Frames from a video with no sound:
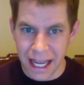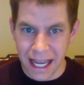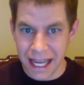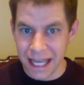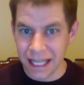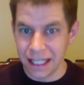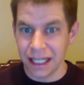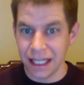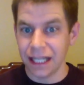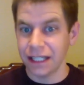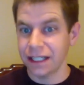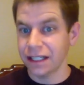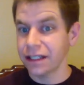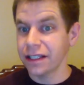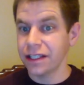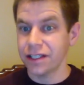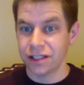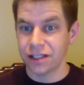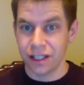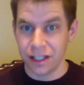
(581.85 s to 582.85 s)
and not
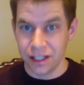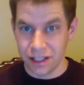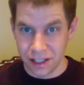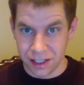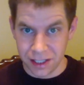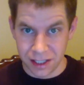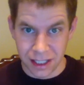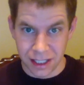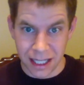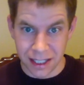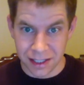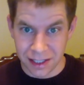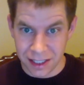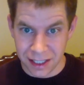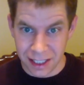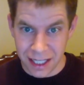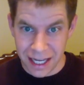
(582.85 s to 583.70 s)
nearly as good as the